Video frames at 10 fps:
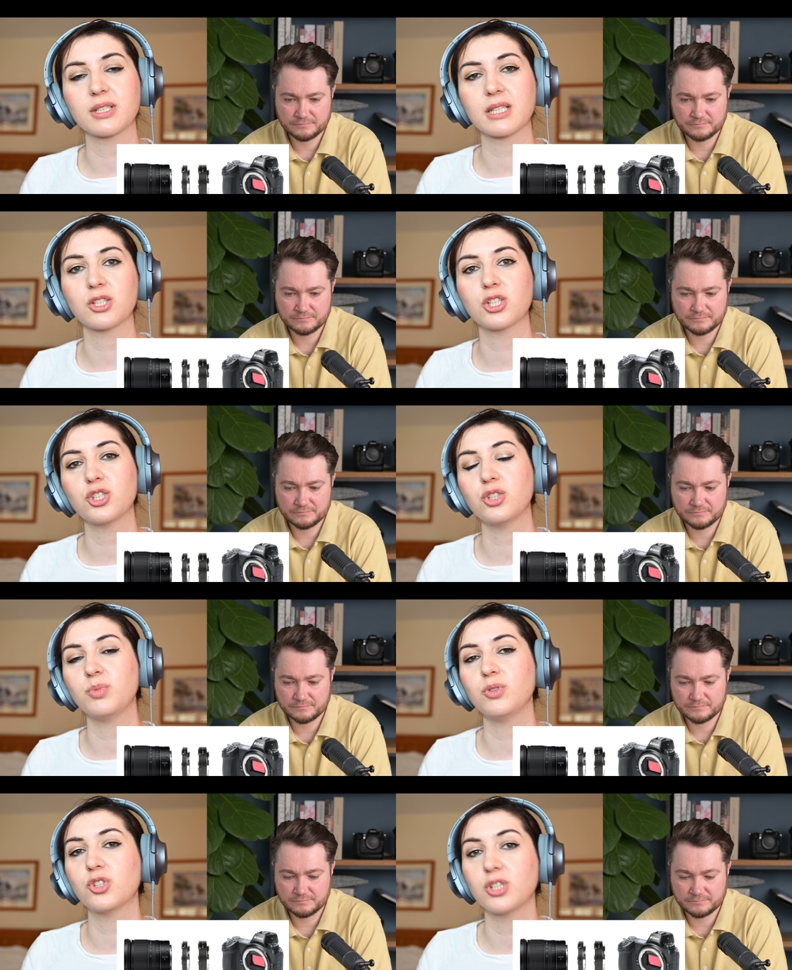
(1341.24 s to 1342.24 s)
Speaker 1: extension
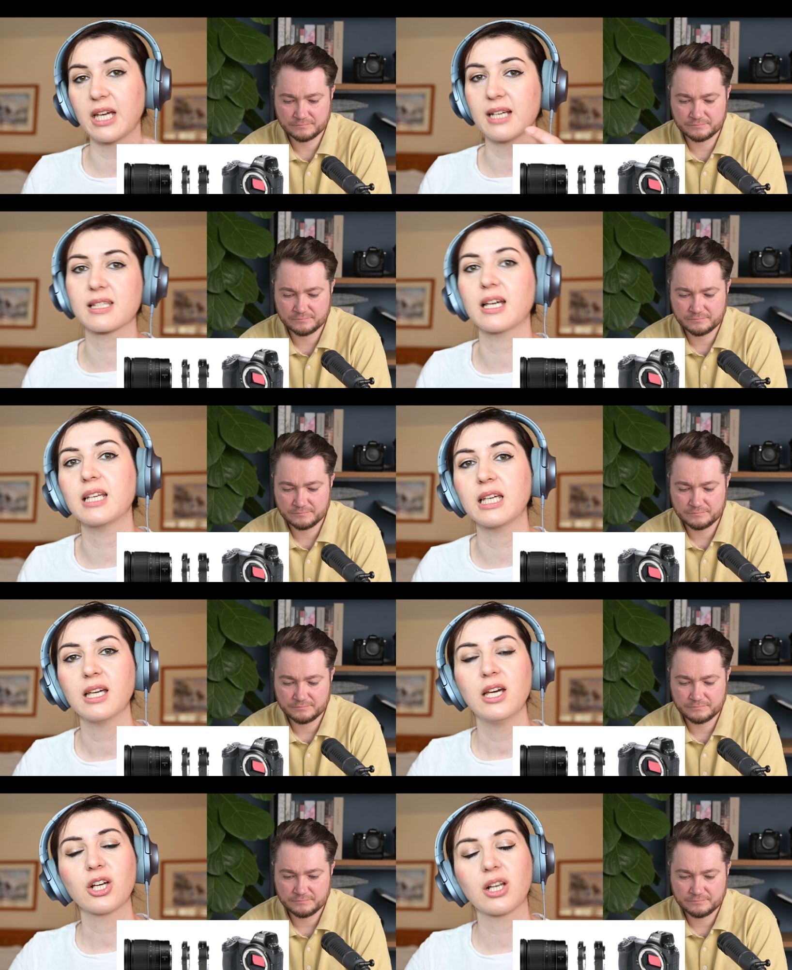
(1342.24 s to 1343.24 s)
tube, you should get a
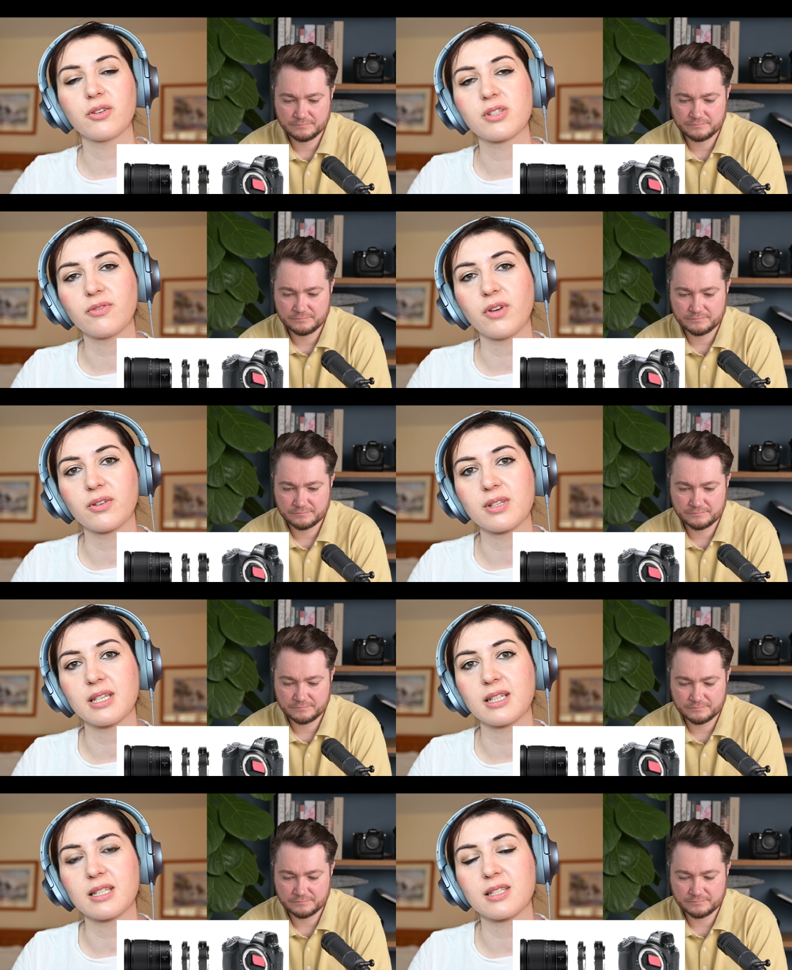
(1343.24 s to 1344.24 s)
slightly closer
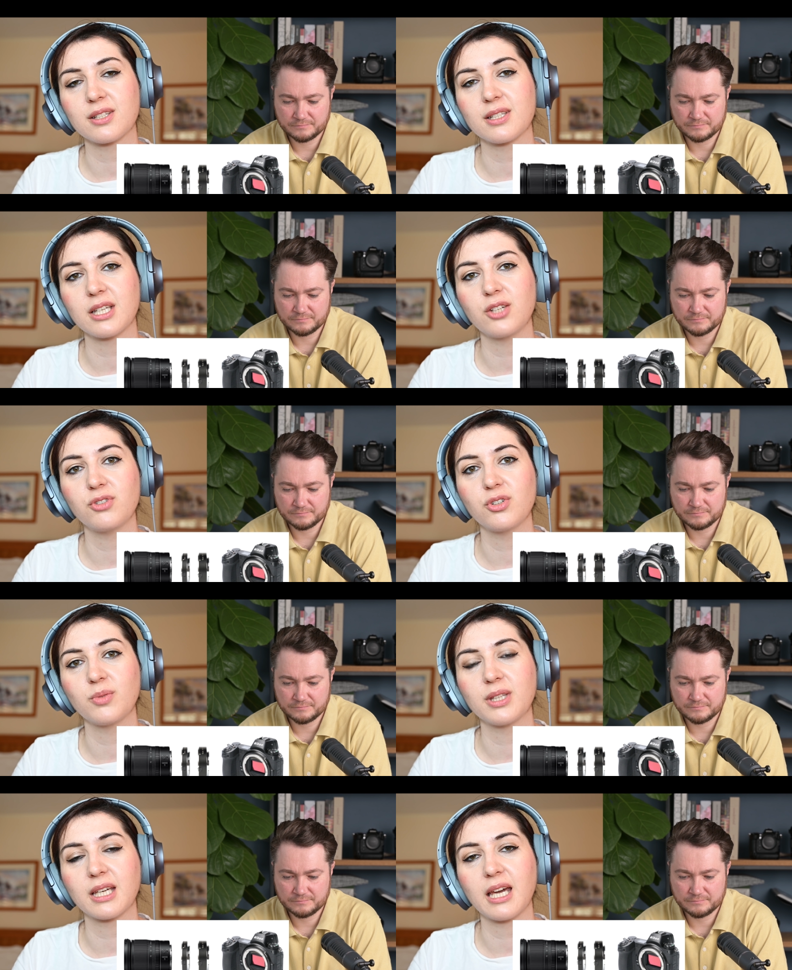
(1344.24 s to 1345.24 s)
focusing distance than you
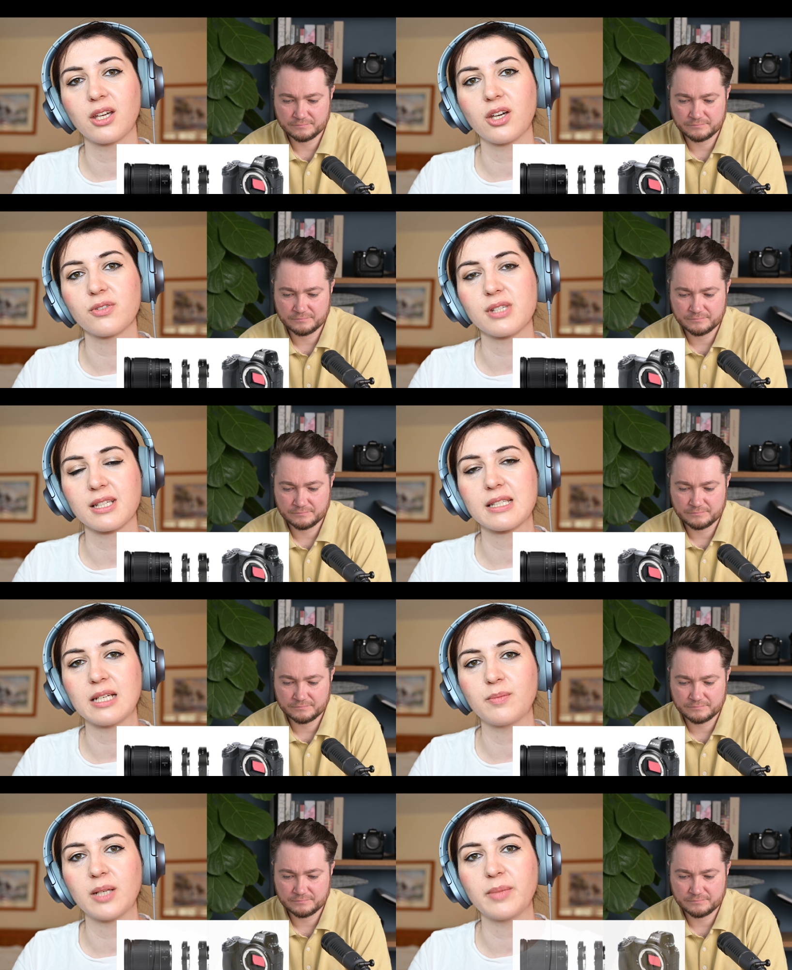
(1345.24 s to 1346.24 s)
do with the Kenko
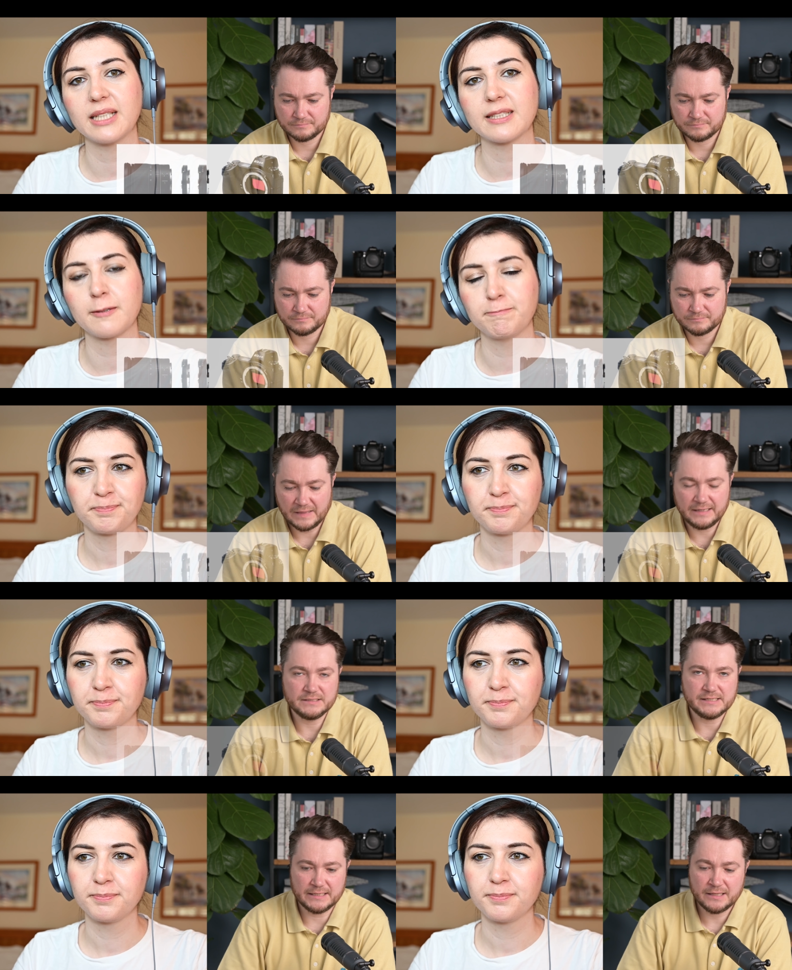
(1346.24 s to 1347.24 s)
16 millimeter.
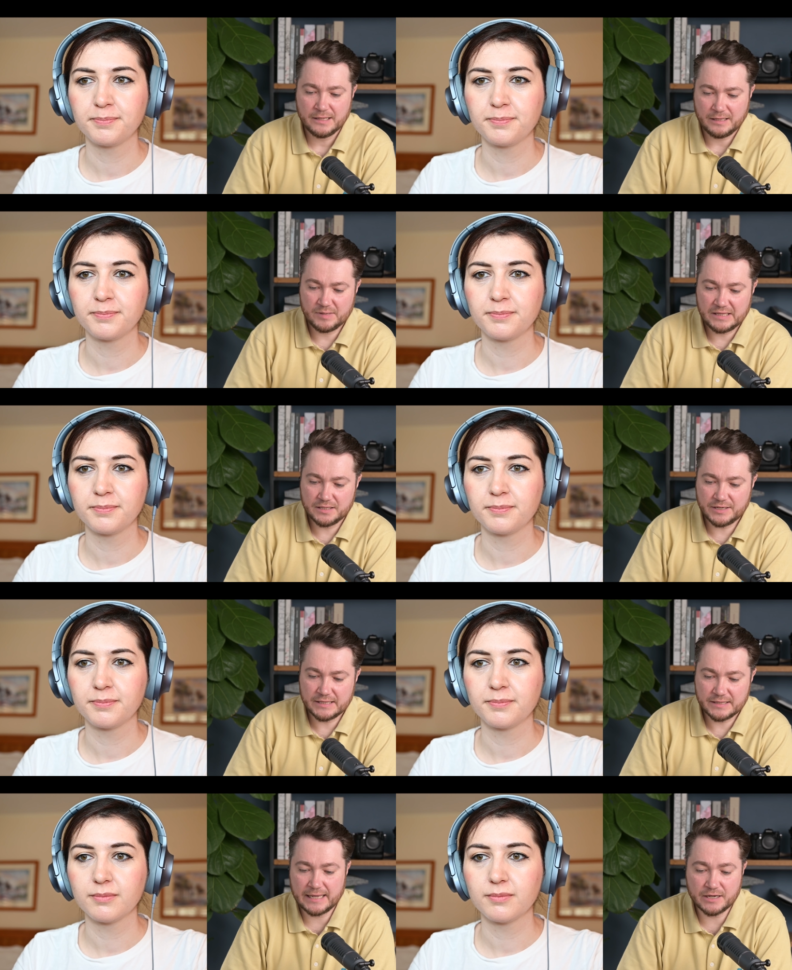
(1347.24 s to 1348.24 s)
Speaker 2: Indeed. I mean,
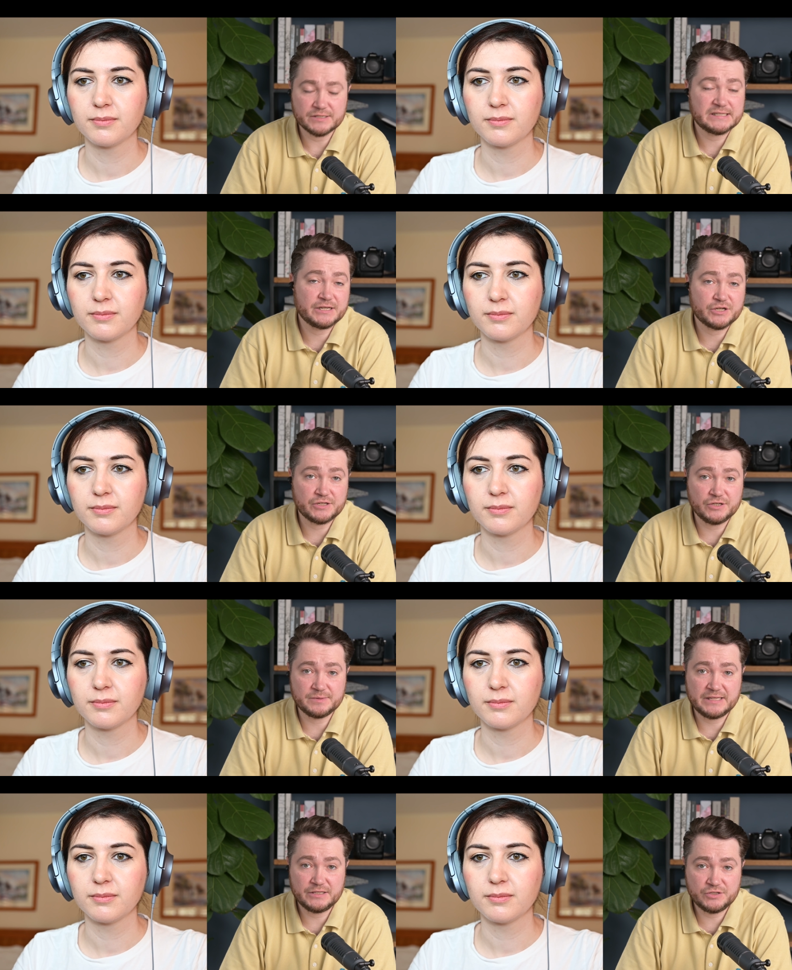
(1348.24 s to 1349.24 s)
looking at the Kenko extension
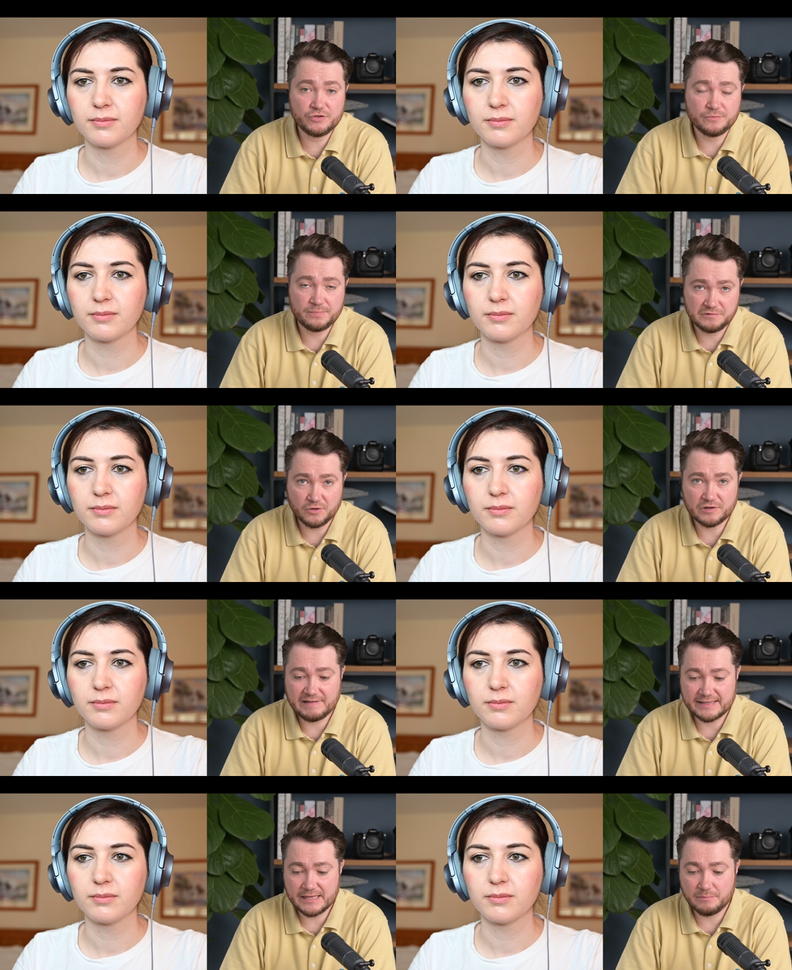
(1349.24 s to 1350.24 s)
tubes, they do
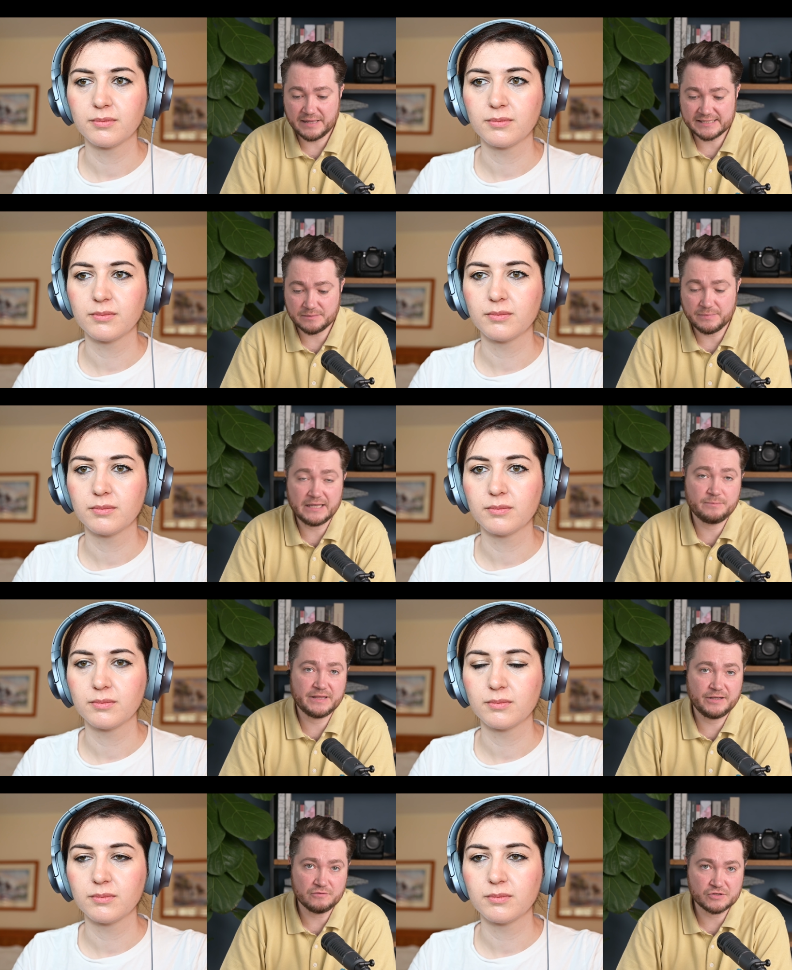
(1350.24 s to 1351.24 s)
look like they're better
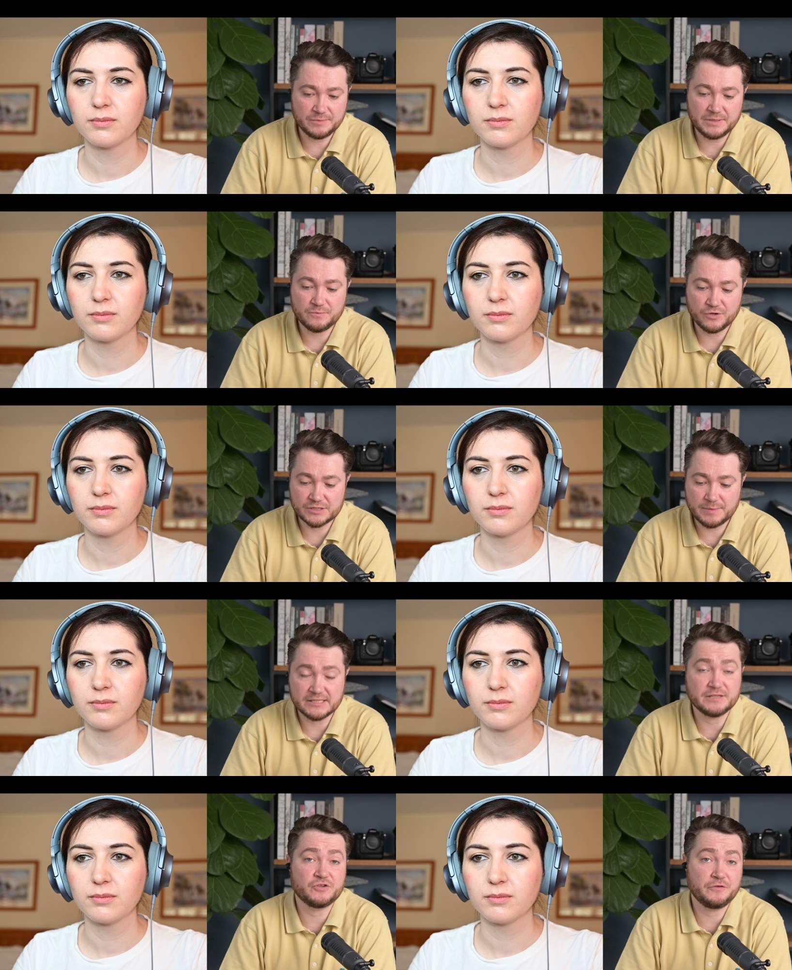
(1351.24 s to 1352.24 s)
made, but they're also a bit more
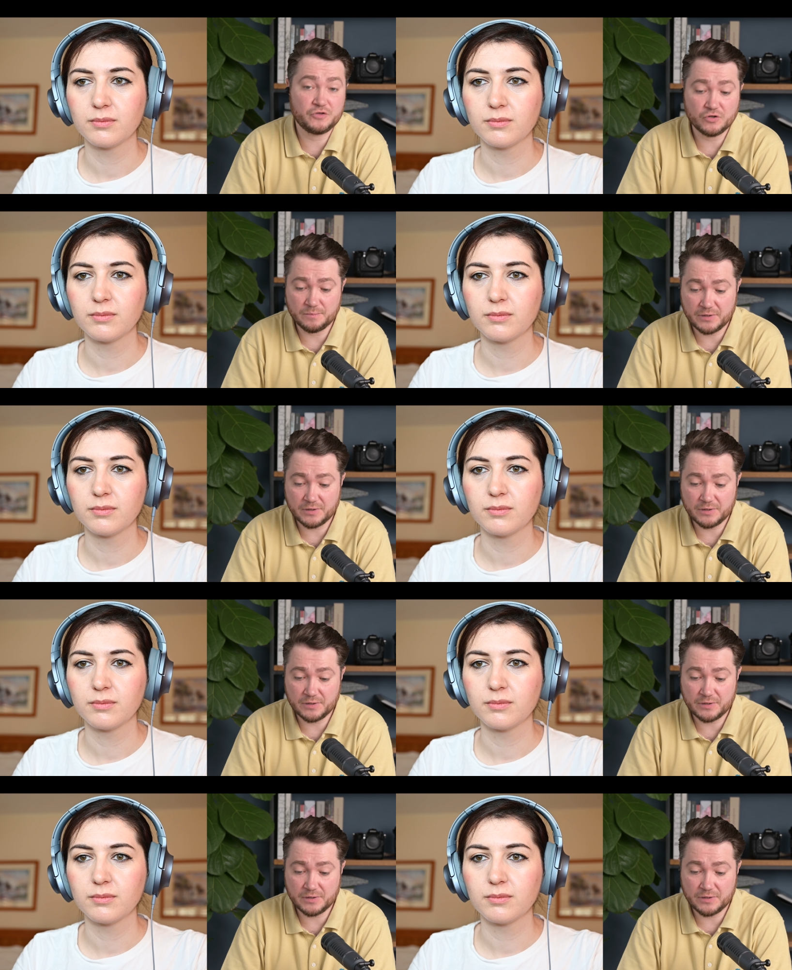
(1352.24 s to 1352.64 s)
expensive. So if you're on a